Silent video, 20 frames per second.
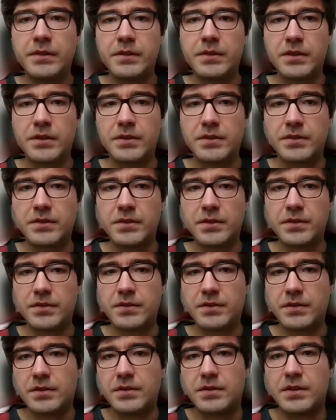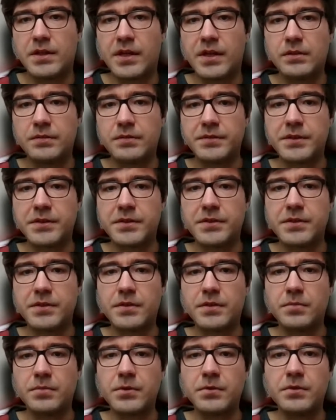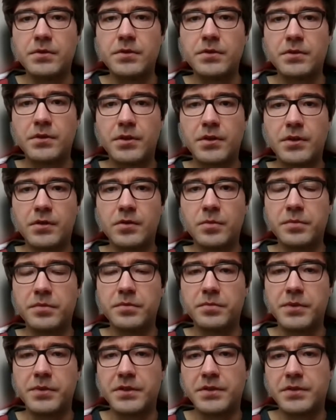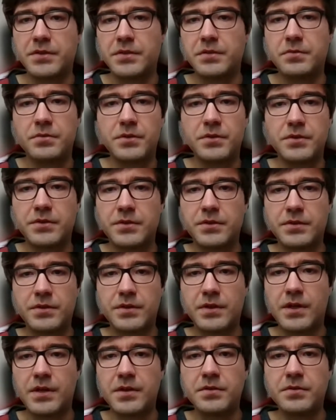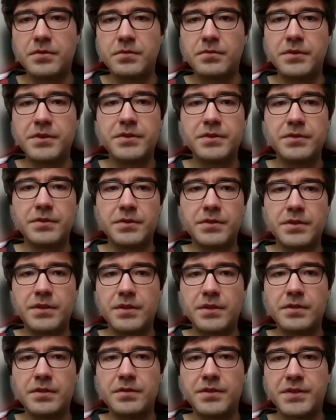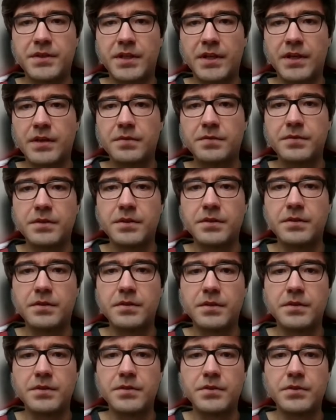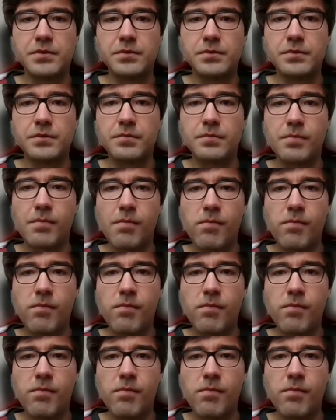It's just that the healthcare system could not cope because it was under-resourced, understaffed, and so on.